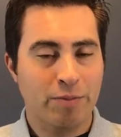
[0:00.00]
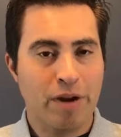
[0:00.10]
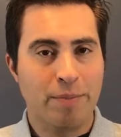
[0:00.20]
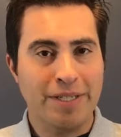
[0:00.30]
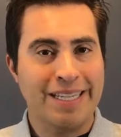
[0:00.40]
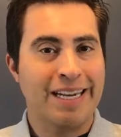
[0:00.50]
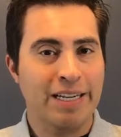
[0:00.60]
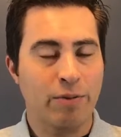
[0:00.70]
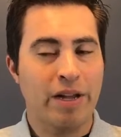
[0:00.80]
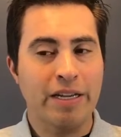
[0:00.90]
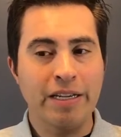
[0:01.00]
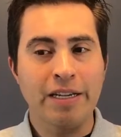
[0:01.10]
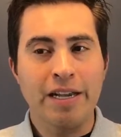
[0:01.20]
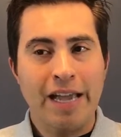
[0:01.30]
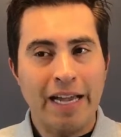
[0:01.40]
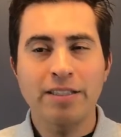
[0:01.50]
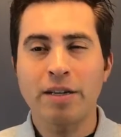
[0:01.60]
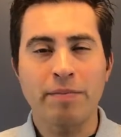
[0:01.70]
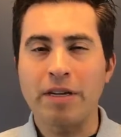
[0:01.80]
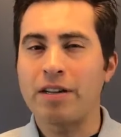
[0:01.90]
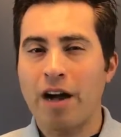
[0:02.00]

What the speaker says: property getting it ready ends up being